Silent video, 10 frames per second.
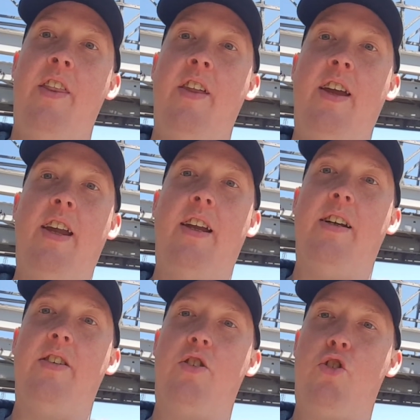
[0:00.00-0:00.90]
The
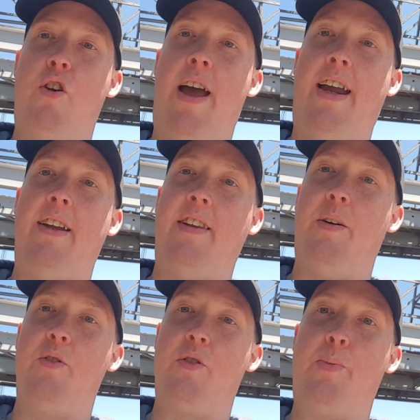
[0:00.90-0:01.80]
track that
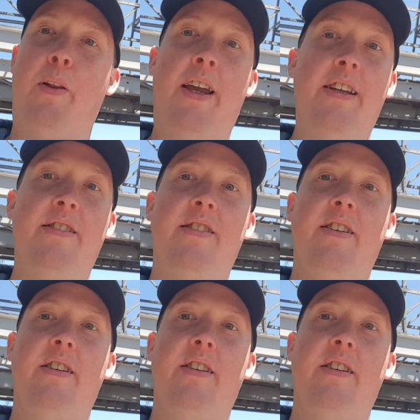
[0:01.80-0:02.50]
was replaced